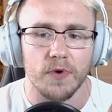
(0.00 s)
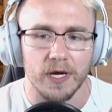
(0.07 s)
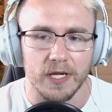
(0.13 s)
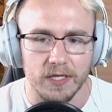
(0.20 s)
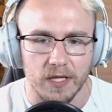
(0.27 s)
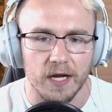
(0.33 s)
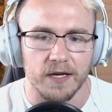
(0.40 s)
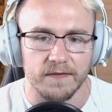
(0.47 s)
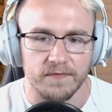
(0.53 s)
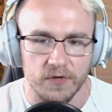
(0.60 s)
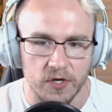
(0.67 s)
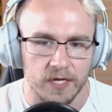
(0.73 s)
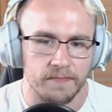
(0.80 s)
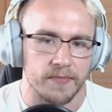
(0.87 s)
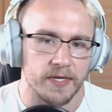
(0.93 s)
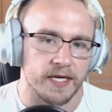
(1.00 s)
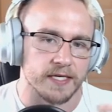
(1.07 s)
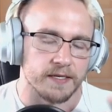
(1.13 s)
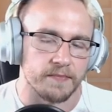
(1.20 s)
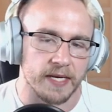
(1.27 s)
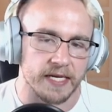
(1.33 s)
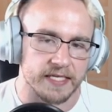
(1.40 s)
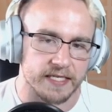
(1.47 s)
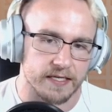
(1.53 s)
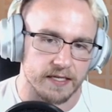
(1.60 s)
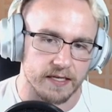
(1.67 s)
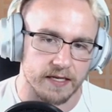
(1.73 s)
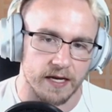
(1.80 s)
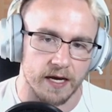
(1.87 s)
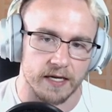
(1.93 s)
a lot of good because it makes
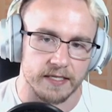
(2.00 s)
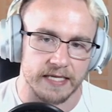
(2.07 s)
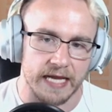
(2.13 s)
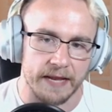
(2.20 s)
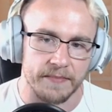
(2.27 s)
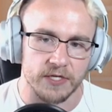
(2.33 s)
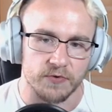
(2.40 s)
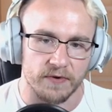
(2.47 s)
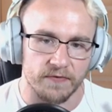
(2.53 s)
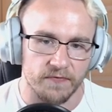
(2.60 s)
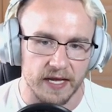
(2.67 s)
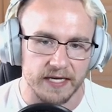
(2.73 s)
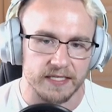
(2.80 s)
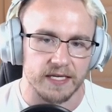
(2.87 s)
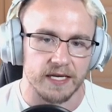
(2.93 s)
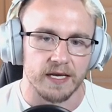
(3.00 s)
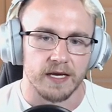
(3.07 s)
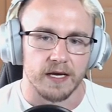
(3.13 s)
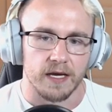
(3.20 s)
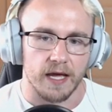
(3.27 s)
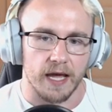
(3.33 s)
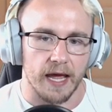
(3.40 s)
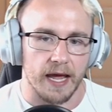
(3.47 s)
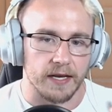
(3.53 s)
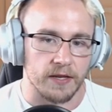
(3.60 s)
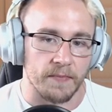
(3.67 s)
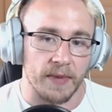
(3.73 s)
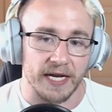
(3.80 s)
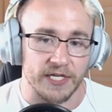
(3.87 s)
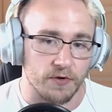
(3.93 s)
damage reflect, and
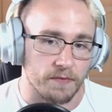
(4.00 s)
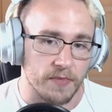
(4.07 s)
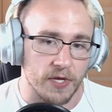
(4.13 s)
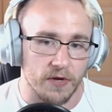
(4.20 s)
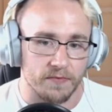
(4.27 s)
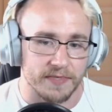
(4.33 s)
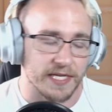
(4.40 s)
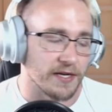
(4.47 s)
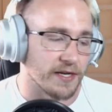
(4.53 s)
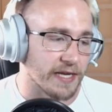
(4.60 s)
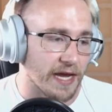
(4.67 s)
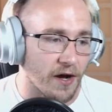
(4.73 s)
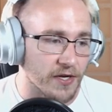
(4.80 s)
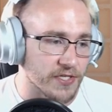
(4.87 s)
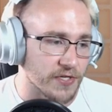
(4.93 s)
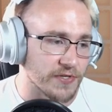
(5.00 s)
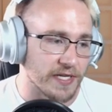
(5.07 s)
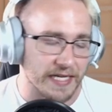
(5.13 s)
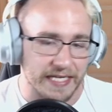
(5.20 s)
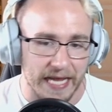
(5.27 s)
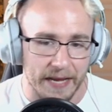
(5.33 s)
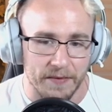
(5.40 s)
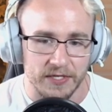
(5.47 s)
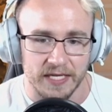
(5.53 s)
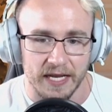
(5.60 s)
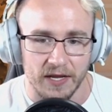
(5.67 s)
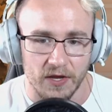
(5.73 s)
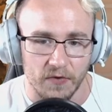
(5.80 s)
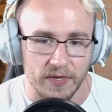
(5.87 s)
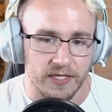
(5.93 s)
it makes you immune, also dealing damage in
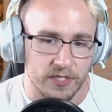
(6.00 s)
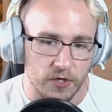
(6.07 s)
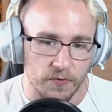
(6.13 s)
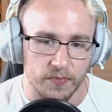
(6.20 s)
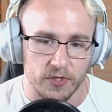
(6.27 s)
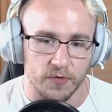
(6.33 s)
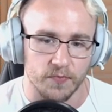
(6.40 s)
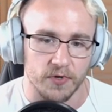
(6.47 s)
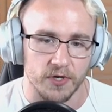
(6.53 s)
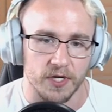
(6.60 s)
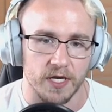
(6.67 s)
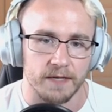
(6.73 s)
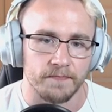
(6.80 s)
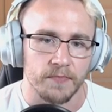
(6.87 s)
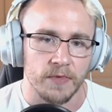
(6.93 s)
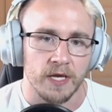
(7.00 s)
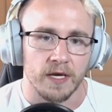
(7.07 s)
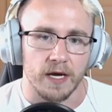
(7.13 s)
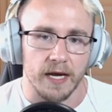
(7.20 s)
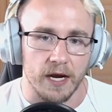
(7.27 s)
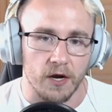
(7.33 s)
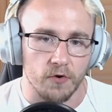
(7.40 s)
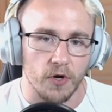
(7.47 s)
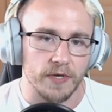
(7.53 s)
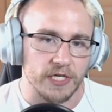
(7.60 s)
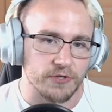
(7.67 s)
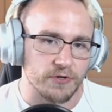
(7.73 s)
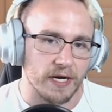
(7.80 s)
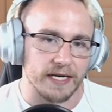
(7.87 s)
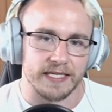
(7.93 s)
AoE. Super good. Heroic
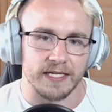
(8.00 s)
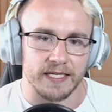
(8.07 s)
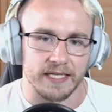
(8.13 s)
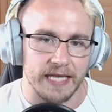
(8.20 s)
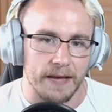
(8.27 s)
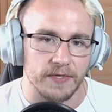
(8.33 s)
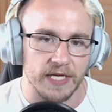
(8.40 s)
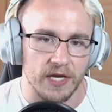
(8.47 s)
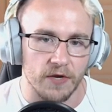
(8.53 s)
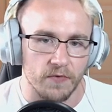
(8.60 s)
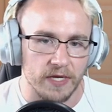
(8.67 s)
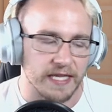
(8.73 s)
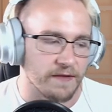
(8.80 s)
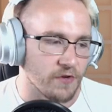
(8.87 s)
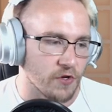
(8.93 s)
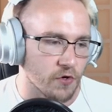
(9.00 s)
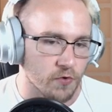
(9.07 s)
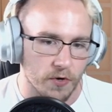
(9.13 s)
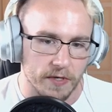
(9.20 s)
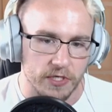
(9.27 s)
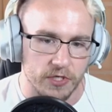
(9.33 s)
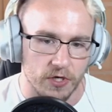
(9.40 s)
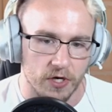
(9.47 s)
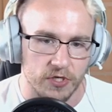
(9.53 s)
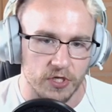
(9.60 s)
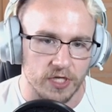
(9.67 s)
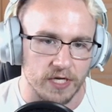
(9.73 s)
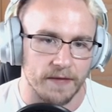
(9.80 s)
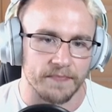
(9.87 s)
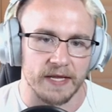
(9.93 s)
strike, dealing damage AoE, giving you heroic
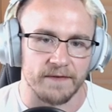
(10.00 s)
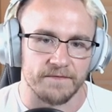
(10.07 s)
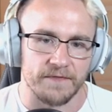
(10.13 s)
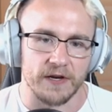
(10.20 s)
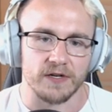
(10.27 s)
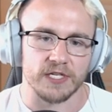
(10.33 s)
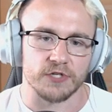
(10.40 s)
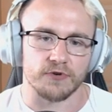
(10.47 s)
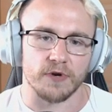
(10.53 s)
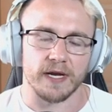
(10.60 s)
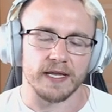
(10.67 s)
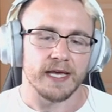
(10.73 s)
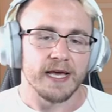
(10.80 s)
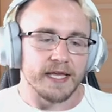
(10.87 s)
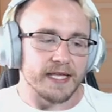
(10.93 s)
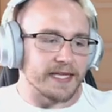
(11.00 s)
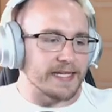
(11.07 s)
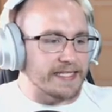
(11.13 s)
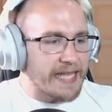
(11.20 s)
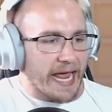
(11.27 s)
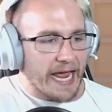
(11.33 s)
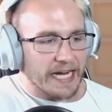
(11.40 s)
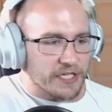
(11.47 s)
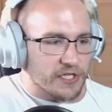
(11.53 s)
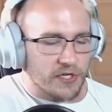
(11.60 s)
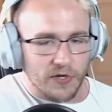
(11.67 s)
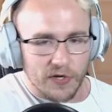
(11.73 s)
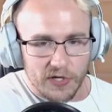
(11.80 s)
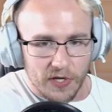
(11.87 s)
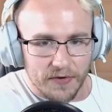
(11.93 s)
charges. And then fearless strike, you dash
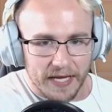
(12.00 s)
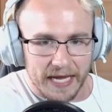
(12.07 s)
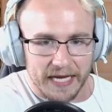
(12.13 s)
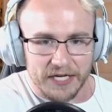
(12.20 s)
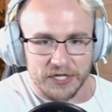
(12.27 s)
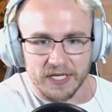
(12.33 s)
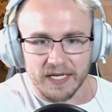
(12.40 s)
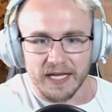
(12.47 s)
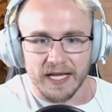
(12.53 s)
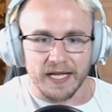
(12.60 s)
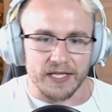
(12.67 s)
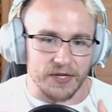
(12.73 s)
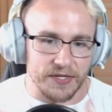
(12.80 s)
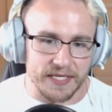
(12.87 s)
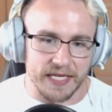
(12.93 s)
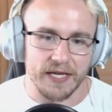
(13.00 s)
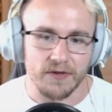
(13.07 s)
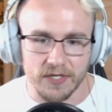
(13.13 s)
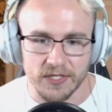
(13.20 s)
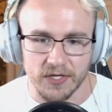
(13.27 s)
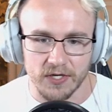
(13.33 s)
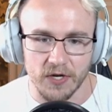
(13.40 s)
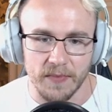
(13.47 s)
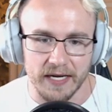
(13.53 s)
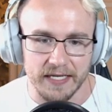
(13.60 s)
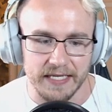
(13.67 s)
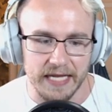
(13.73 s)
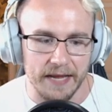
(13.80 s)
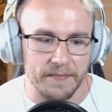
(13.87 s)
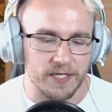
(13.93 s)
to a location, you deal a certain amount
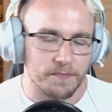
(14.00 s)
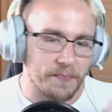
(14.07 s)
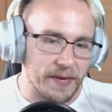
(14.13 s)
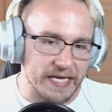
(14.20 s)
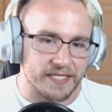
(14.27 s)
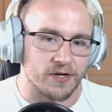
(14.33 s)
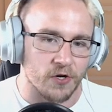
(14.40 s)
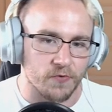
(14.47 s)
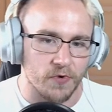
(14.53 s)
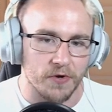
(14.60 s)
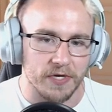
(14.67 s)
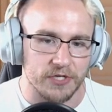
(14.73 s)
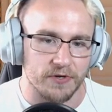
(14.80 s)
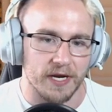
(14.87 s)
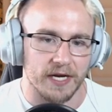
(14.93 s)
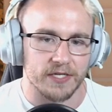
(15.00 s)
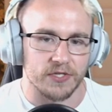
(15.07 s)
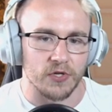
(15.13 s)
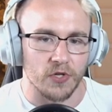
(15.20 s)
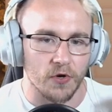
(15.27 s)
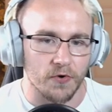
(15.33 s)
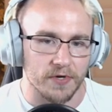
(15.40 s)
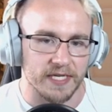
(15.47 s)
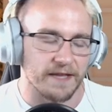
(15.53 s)
of damage based on heroic strikes, you lower